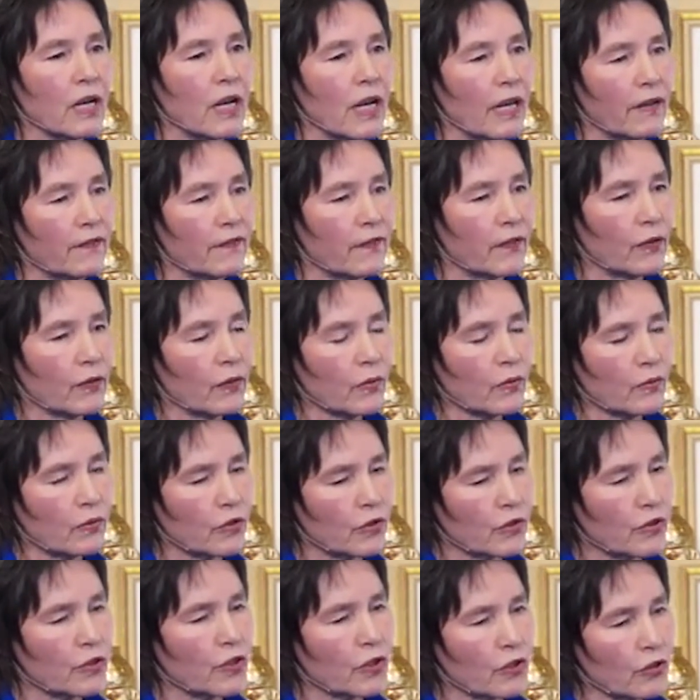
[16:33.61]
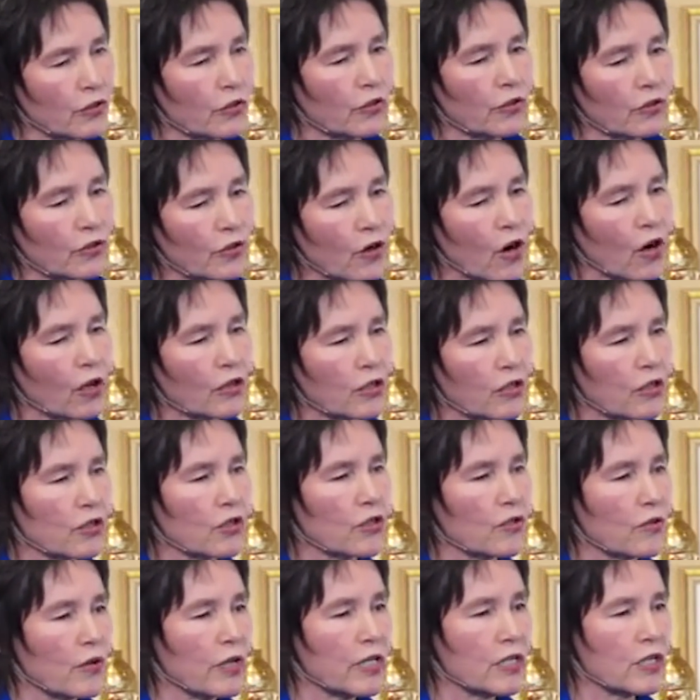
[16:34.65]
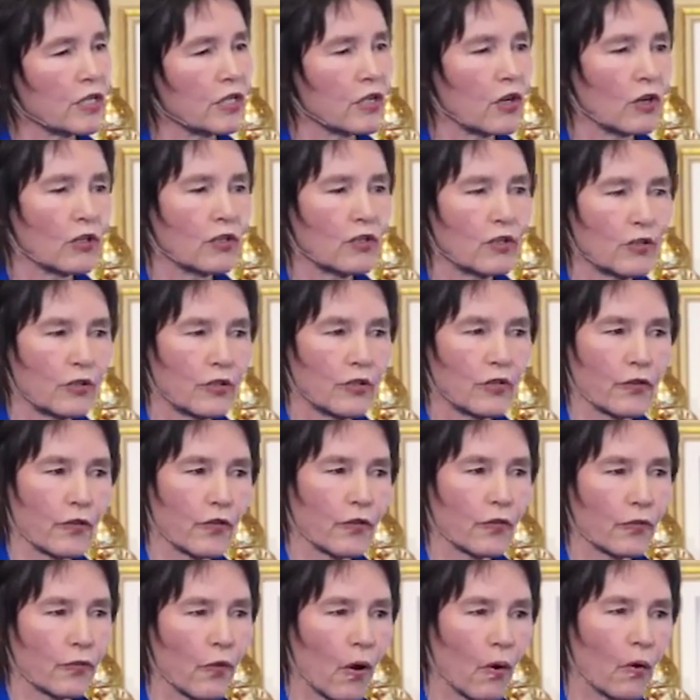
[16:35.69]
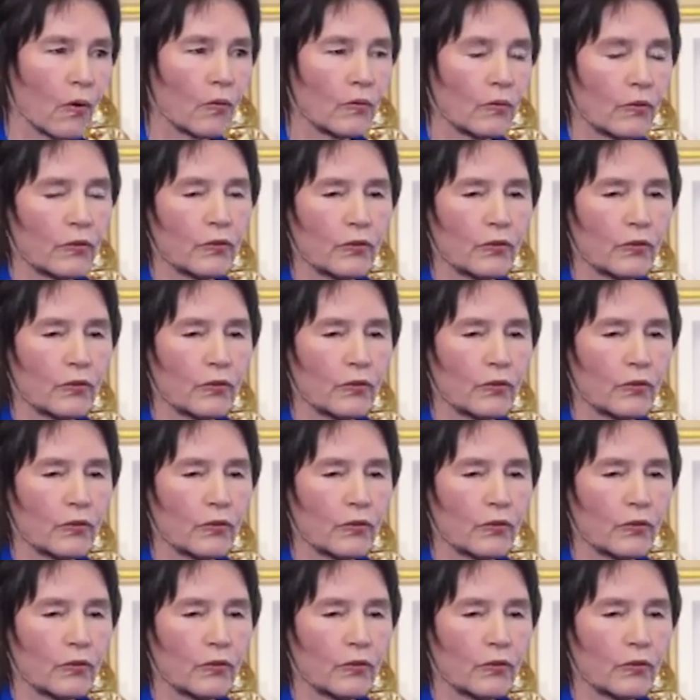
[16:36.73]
if you turn your concentration onto your throat,